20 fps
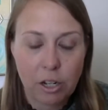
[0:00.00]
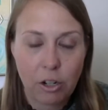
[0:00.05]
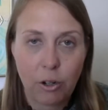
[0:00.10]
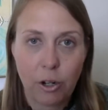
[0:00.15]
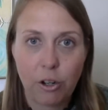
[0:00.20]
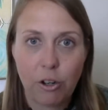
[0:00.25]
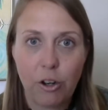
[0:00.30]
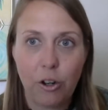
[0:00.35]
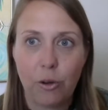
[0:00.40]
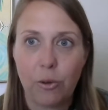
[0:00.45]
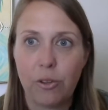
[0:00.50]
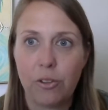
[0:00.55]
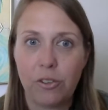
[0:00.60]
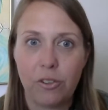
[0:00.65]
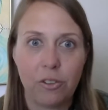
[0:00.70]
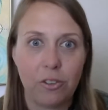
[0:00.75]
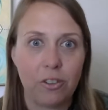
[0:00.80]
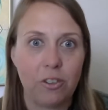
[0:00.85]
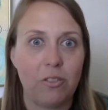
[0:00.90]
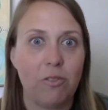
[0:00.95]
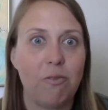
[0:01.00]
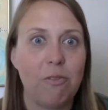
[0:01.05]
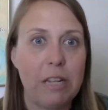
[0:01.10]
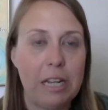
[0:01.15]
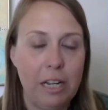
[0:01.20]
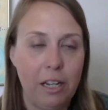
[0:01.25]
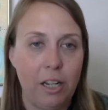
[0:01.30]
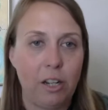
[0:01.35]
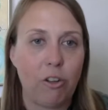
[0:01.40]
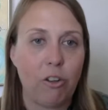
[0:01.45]
I know this is
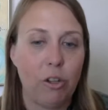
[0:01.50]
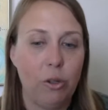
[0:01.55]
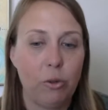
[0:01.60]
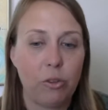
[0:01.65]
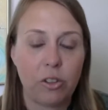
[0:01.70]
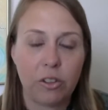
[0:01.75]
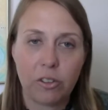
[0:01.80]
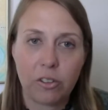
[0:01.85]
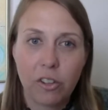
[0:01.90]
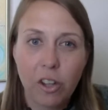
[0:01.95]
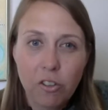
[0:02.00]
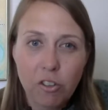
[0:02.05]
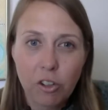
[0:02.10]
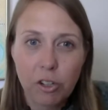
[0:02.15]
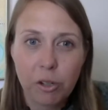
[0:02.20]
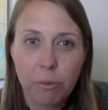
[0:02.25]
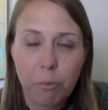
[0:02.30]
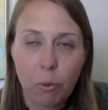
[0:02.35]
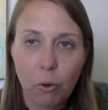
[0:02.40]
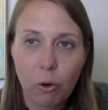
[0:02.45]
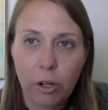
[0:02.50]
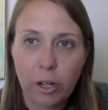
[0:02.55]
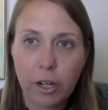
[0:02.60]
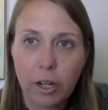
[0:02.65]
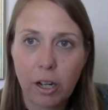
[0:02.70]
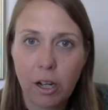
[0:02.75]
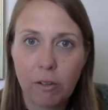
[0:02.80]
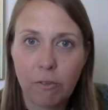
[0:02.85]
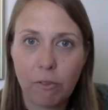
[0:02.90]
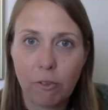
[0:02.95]
hitting close. It's such an
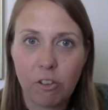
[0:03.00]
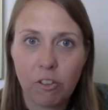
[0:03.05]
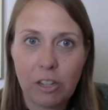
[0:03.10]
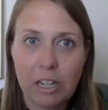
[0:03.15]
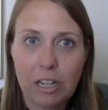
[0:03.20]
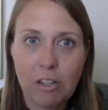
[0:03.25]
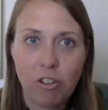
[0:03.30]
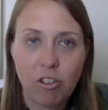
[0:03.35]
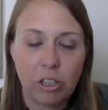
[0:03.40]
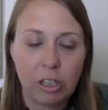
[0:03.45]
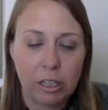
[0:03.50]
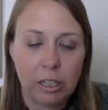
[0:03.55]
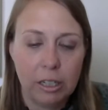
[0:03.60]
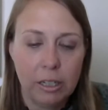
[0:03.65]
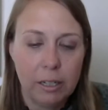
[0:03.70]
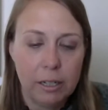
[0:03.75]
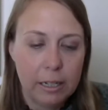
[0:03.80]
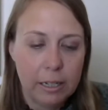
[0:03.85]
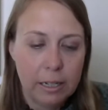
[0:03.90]
important conversation.